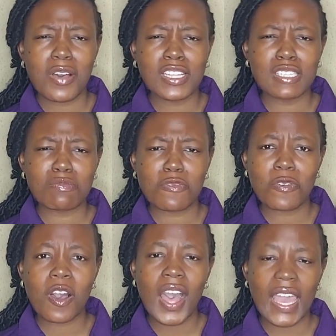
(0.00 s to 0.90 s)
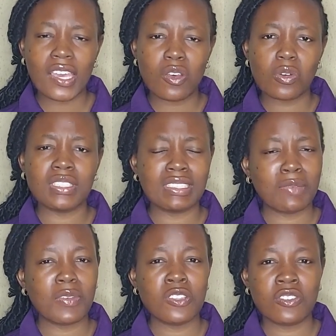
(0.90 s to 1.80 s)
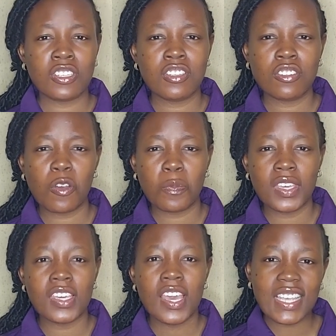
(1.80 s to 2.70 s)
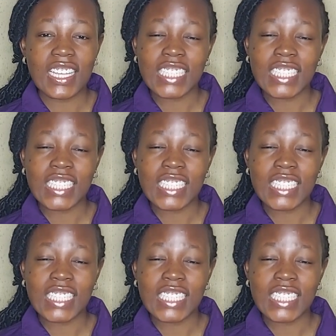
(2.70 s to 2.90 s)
But before I go deep into this topic,